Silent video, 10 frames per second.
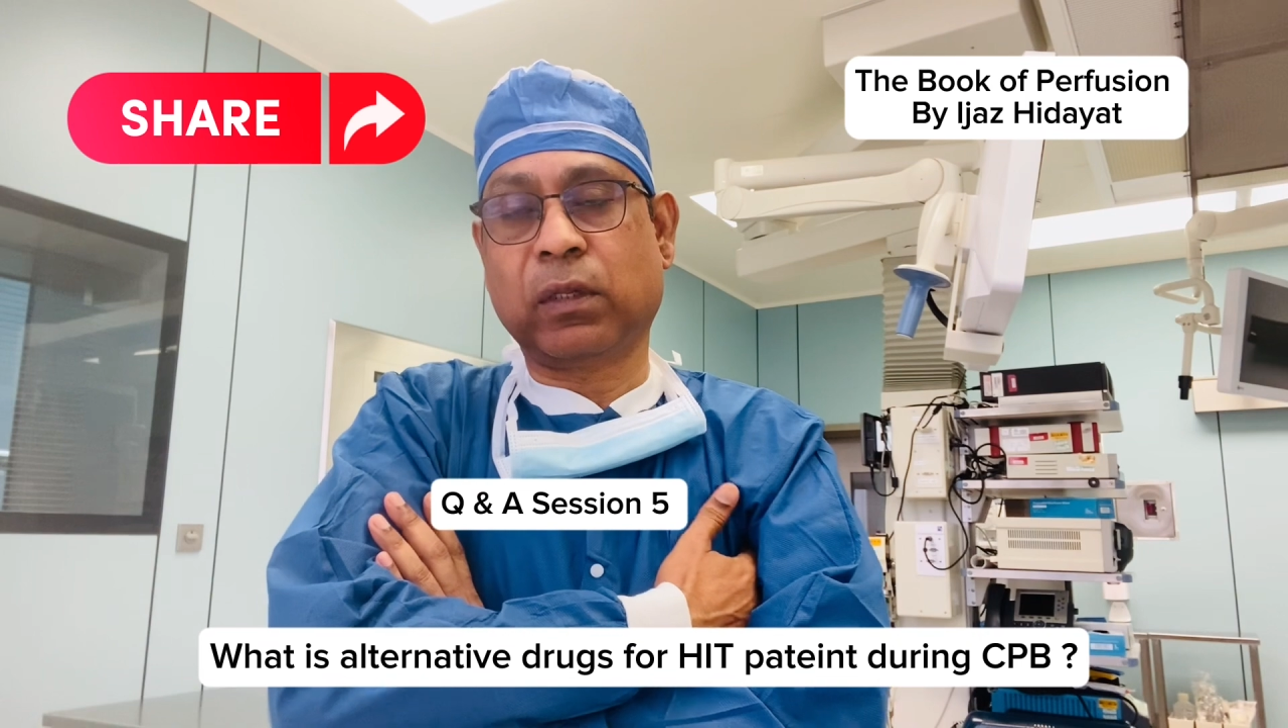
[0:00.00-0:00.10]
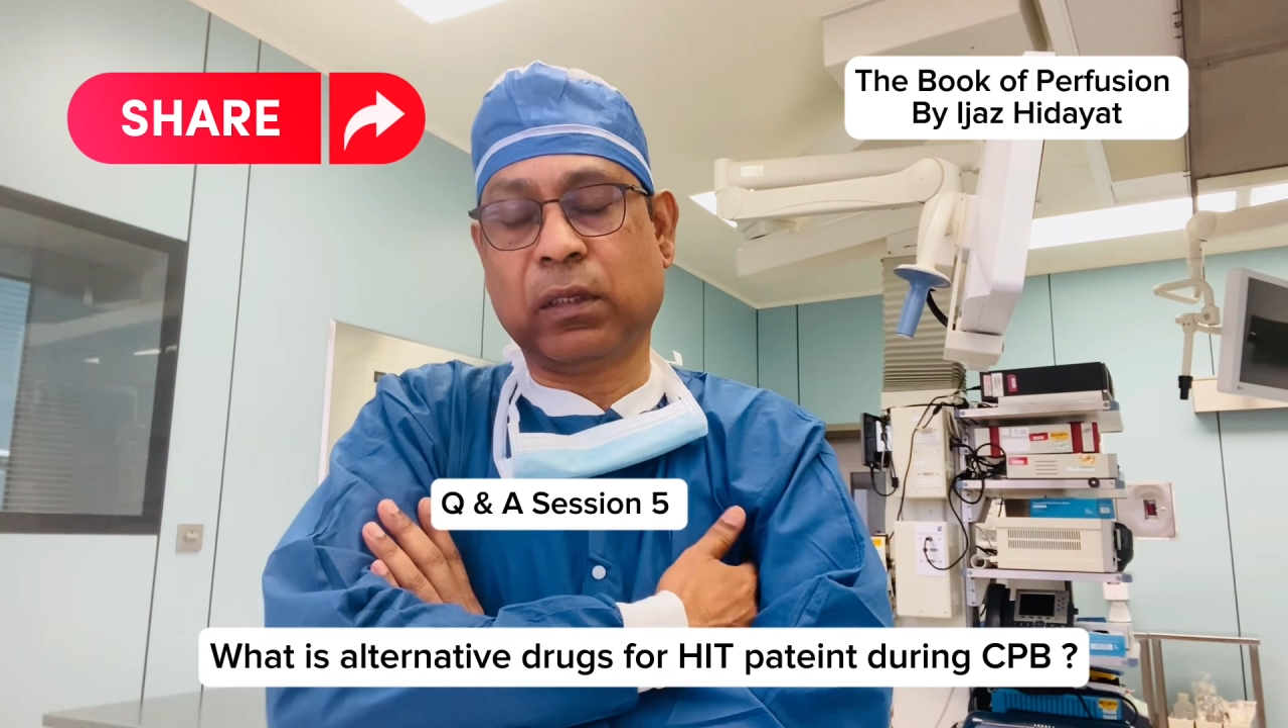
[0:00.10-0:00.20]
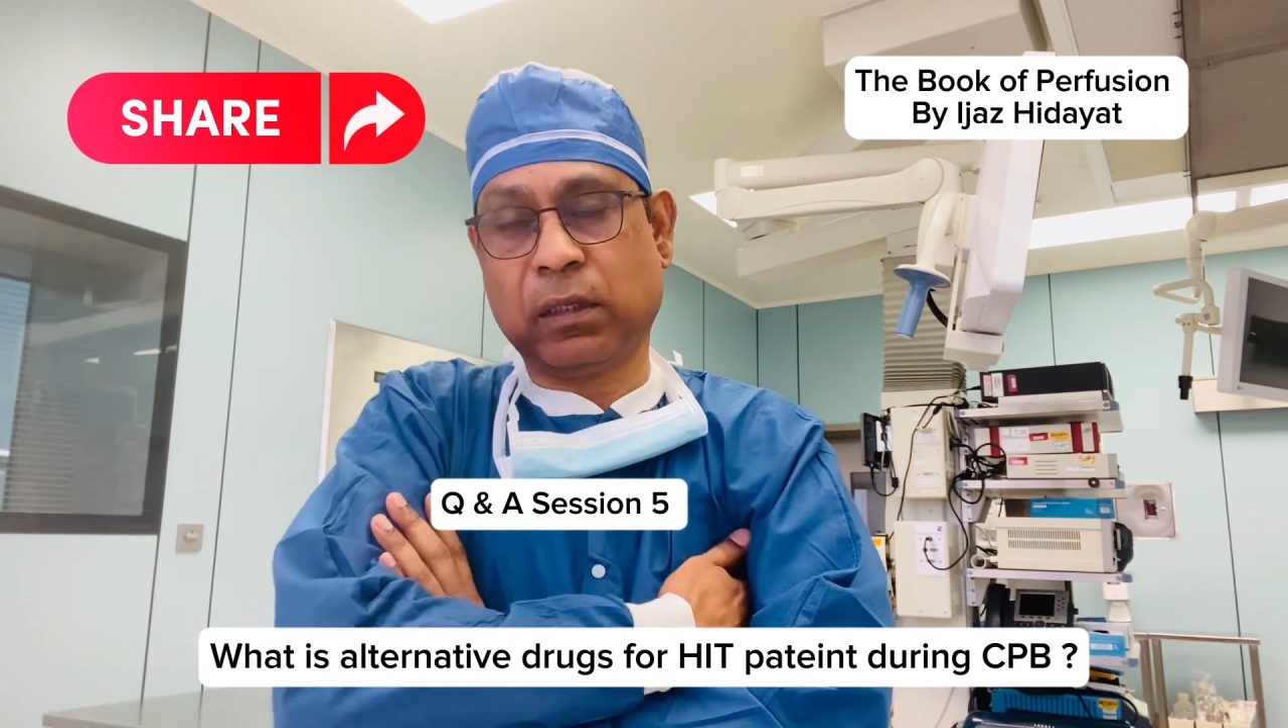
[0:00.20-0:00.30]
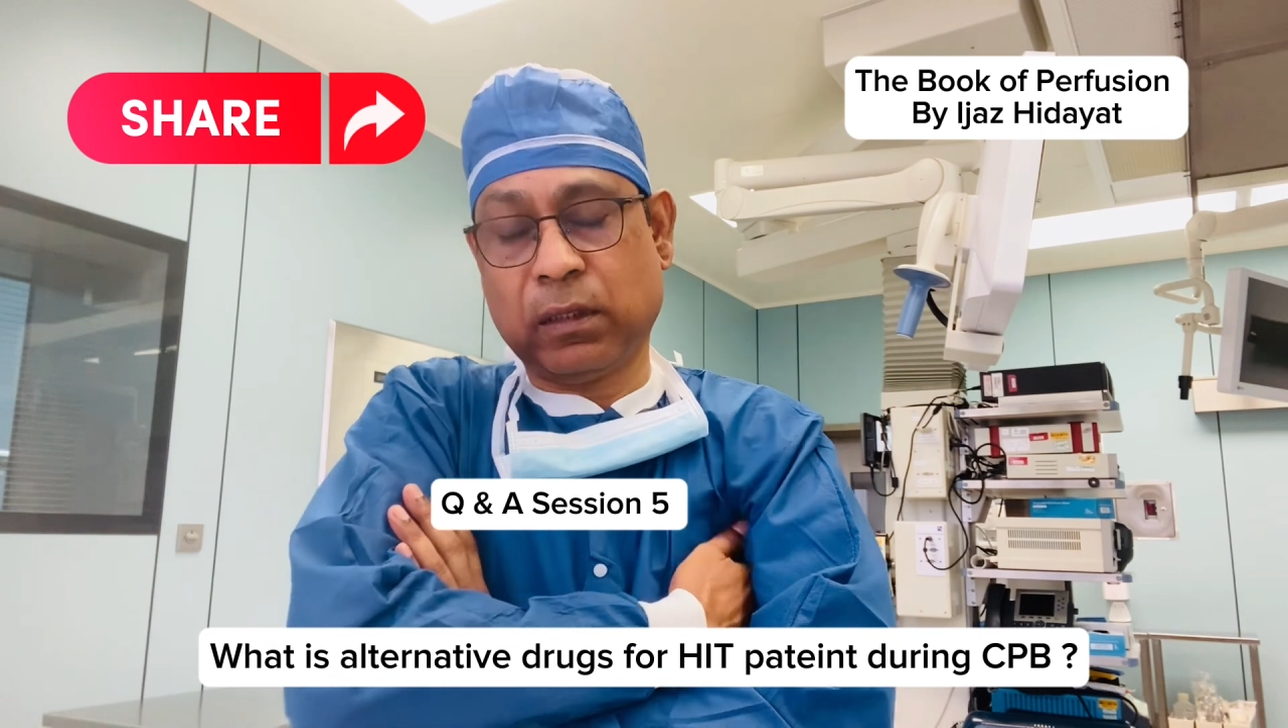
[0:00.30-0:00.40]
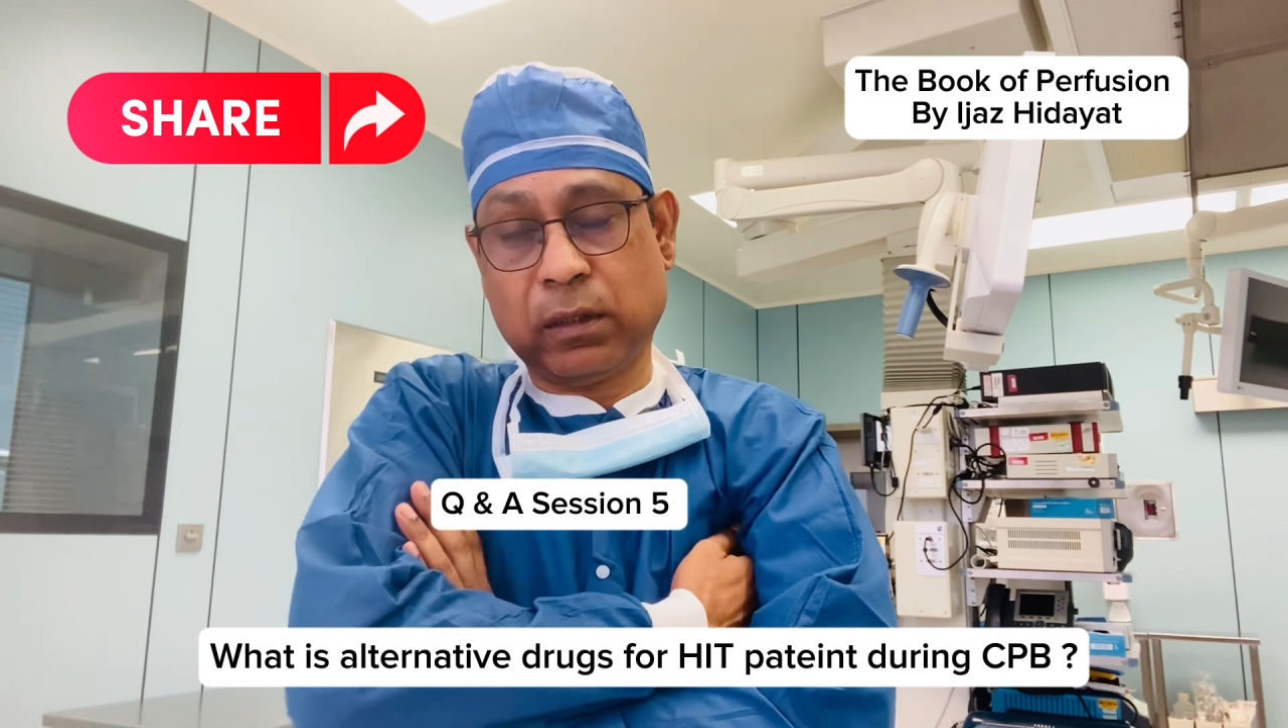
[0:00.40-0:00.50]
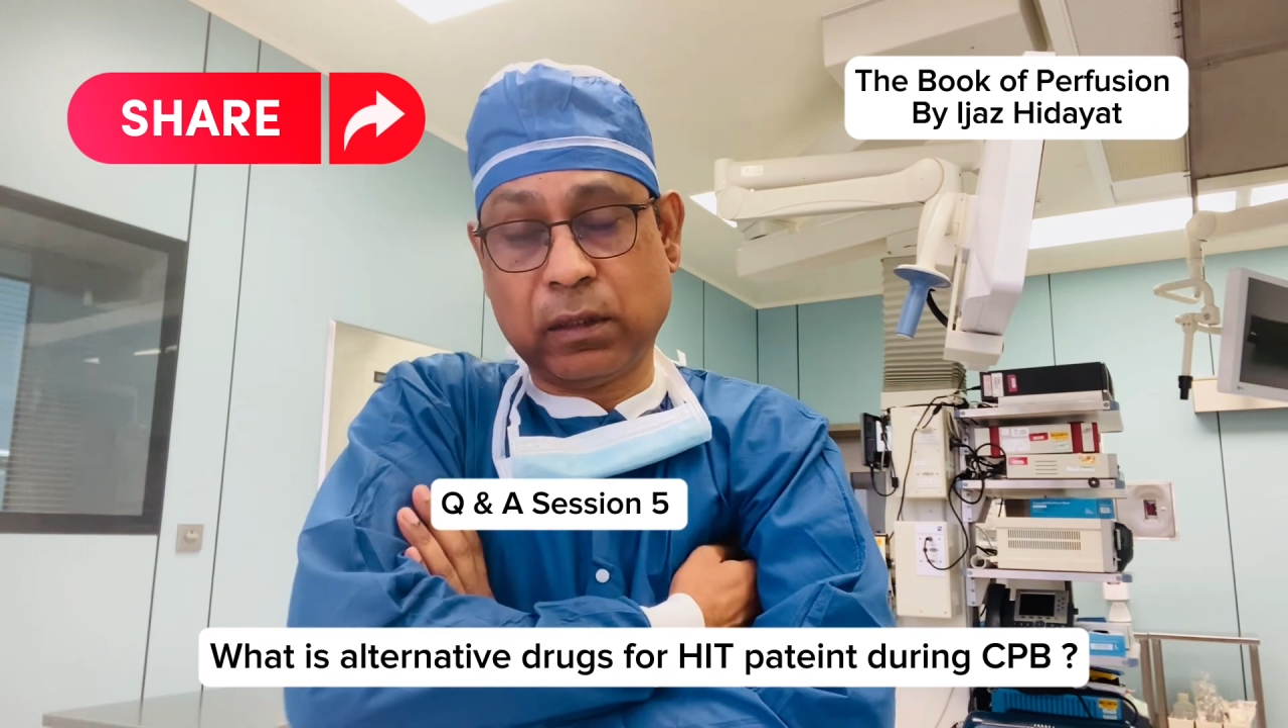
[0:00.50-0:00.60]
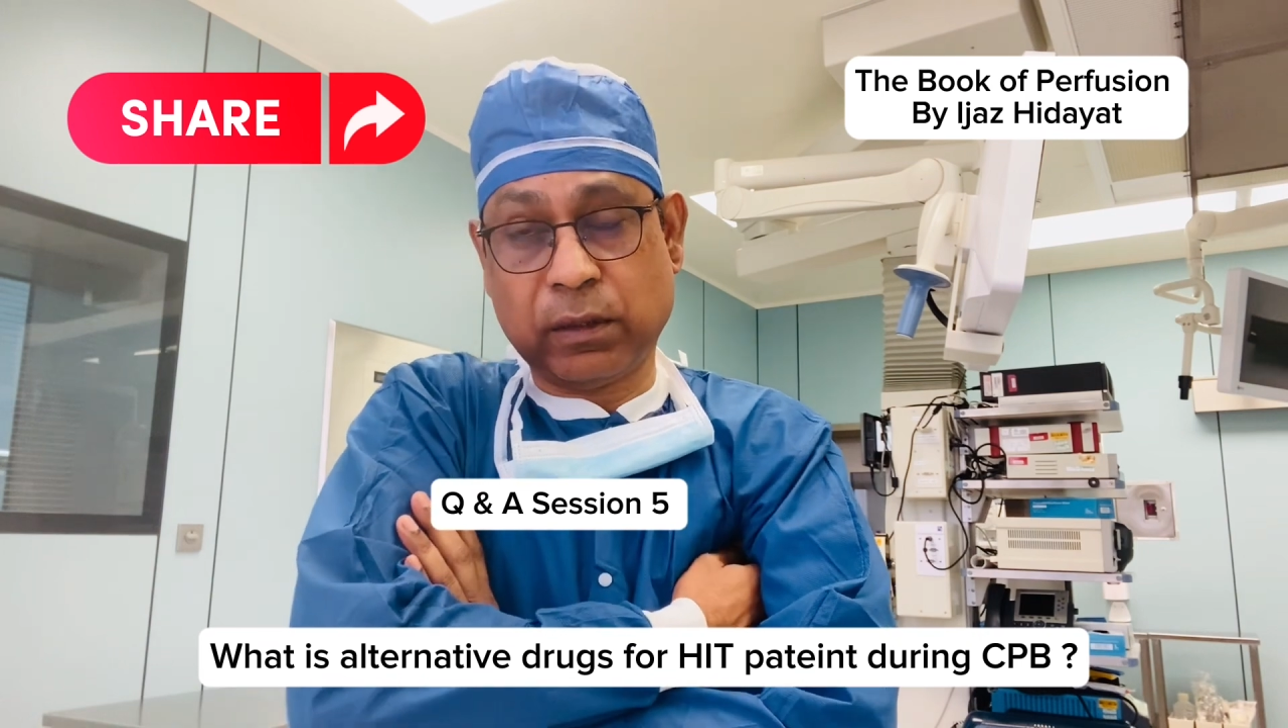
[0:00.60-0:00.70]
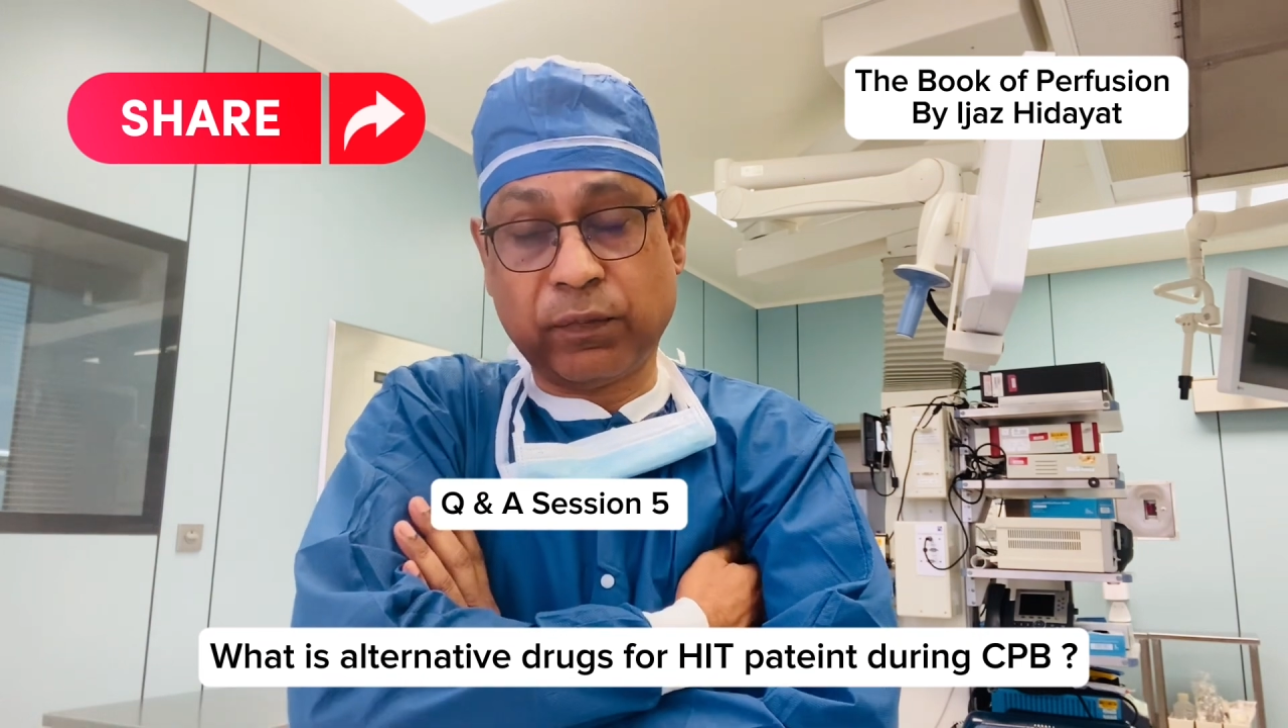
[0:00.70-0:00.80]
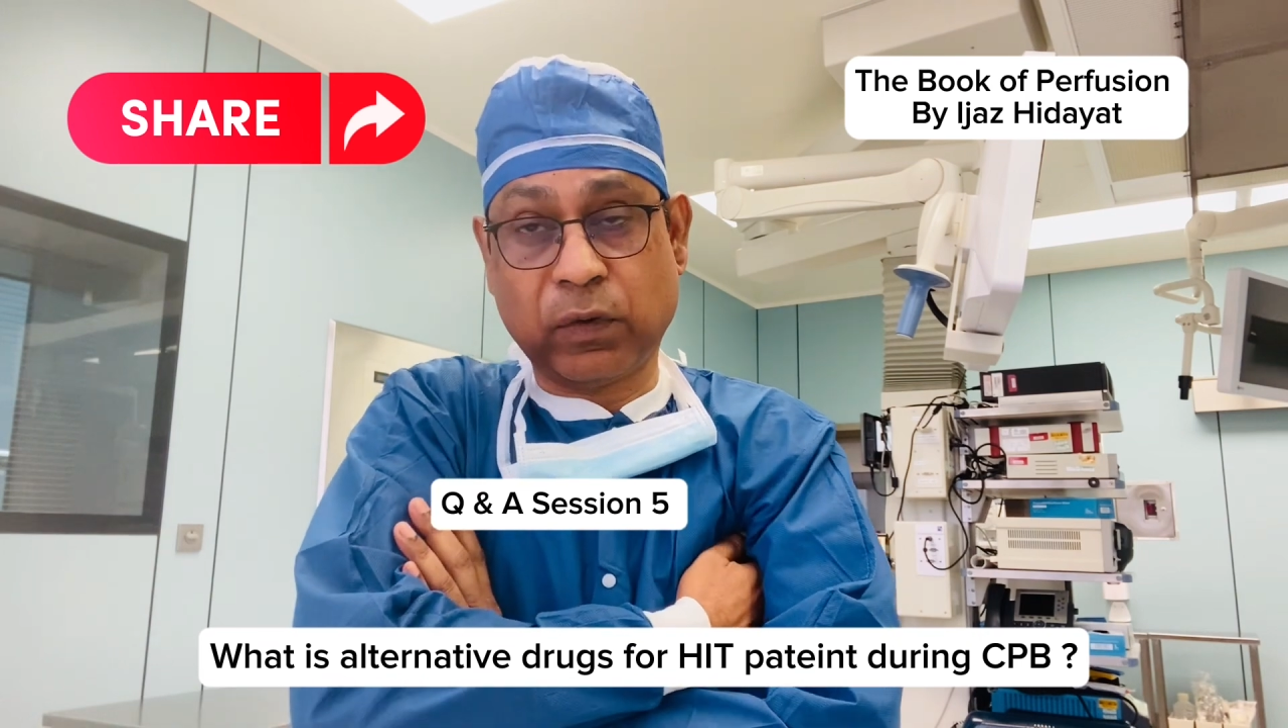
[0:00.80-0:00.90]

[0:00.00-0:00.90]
the